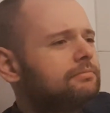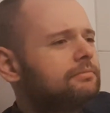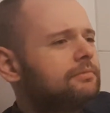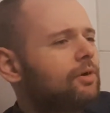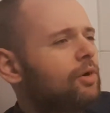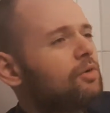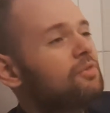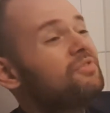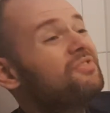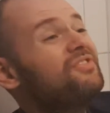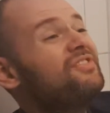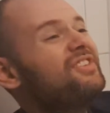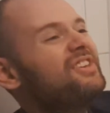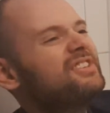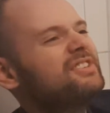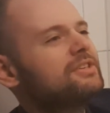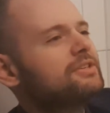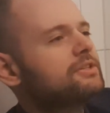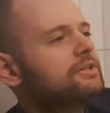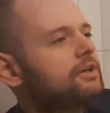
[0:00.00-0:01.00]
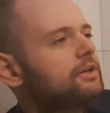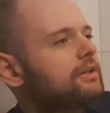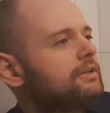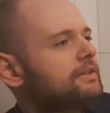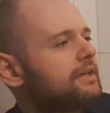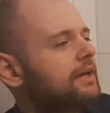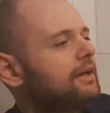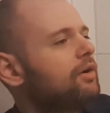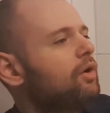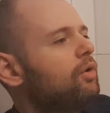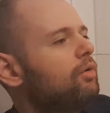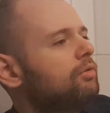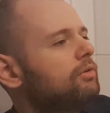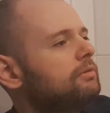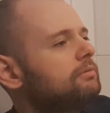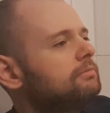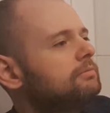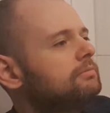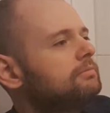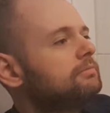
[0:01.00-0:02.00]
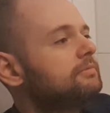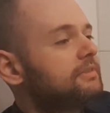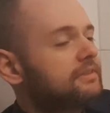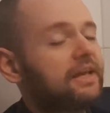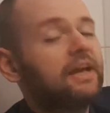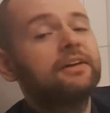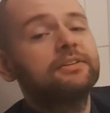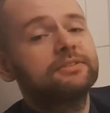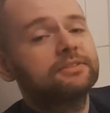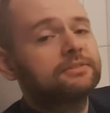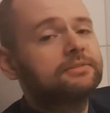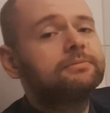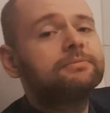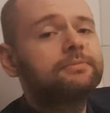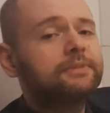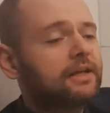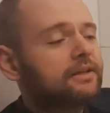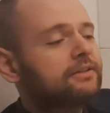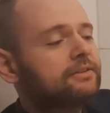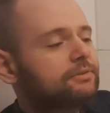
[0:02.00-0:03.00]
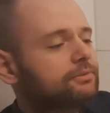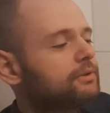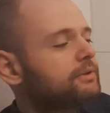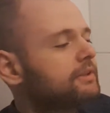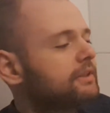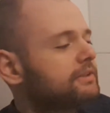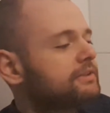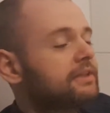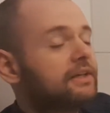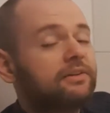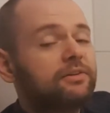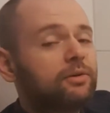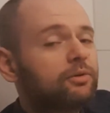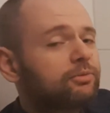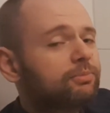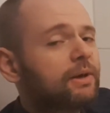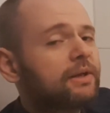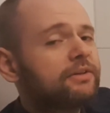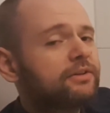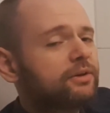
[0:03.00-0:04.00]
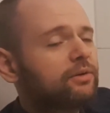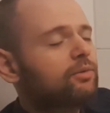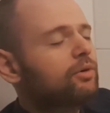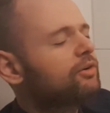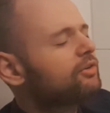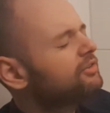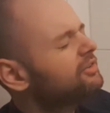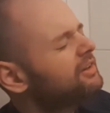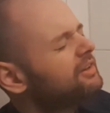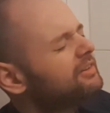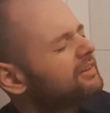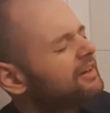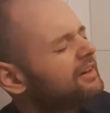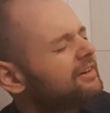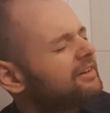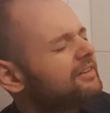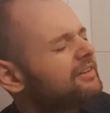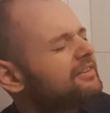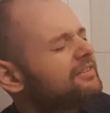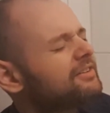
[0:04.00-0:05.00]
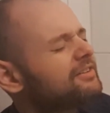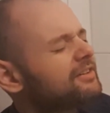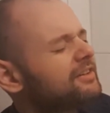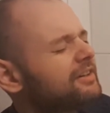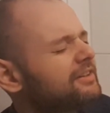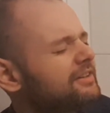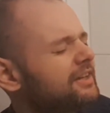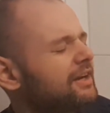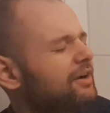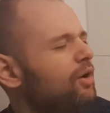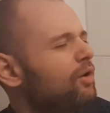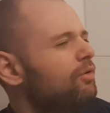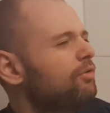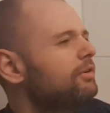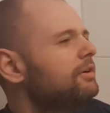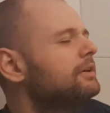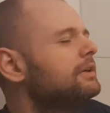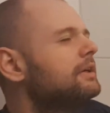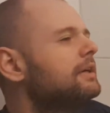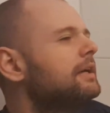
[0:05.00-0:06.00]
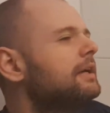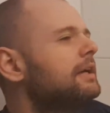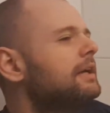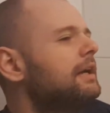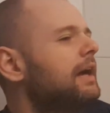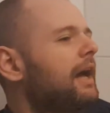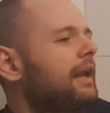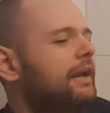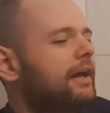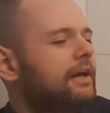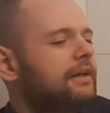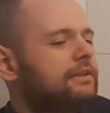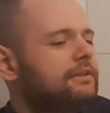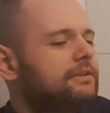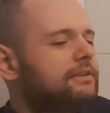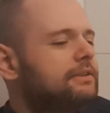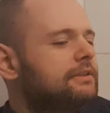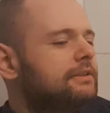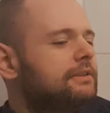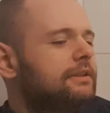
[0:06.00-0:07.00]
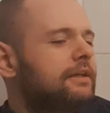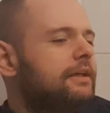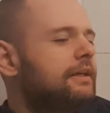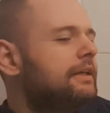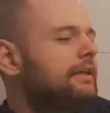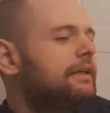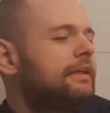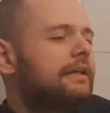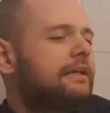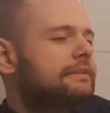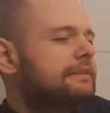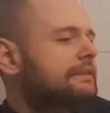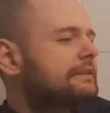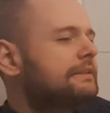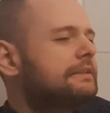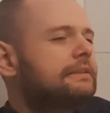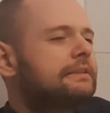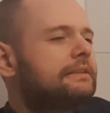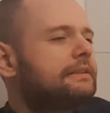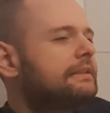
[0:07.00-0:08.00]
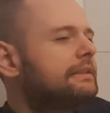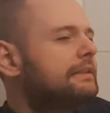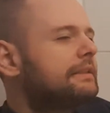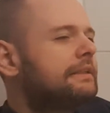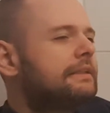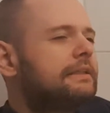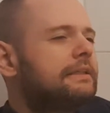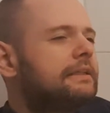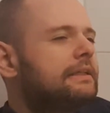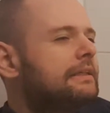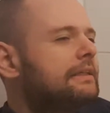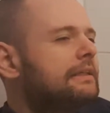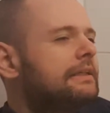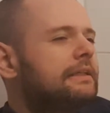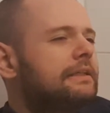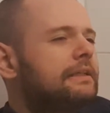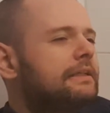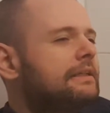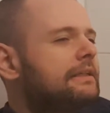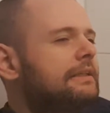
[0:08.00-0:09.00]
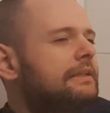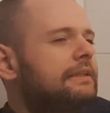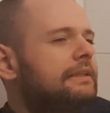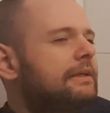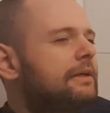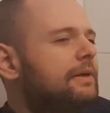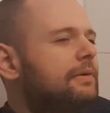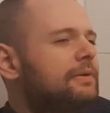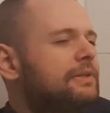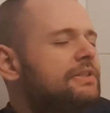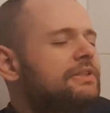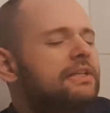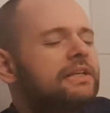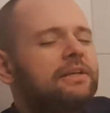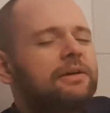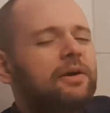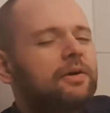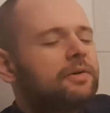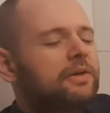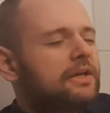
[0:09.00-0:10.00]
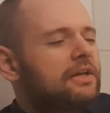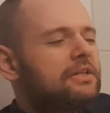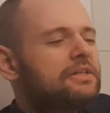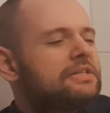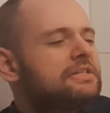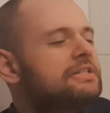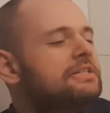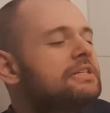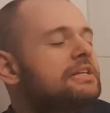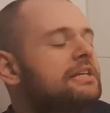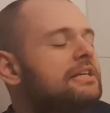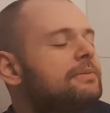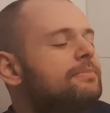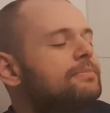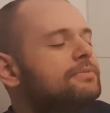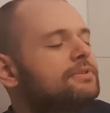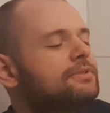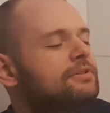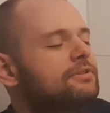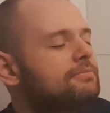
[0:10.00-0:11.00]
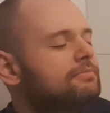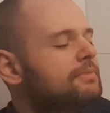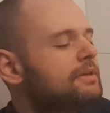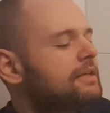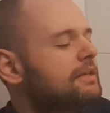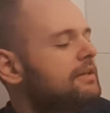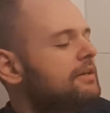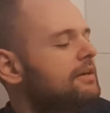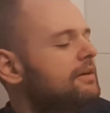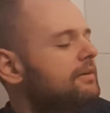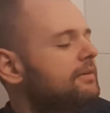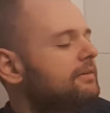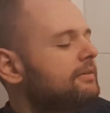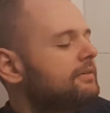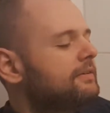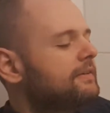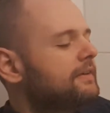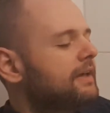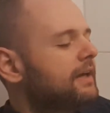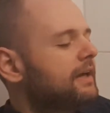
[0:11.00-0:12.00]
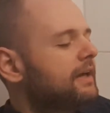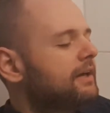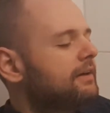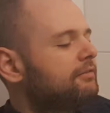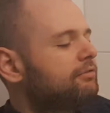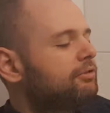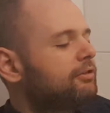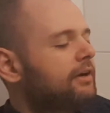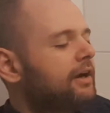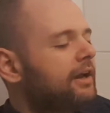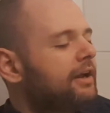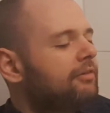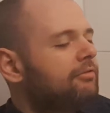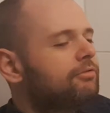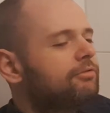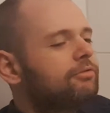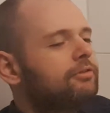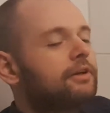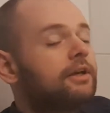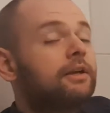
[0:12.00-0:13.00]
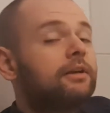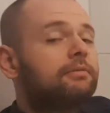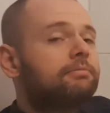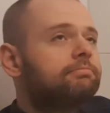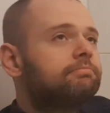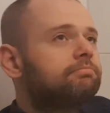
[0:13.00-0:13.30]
Or this is going to take over. Yes, that is what they say. Those magical words. This is going to take over. And I just, we see, it seems to me that for every,